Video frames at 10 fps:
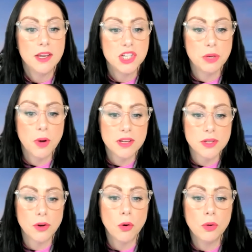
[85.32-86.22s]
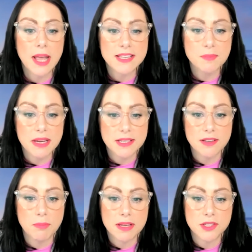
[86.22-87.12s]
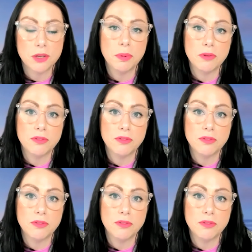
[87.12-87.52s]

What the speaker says: She works on all aspects of marsupial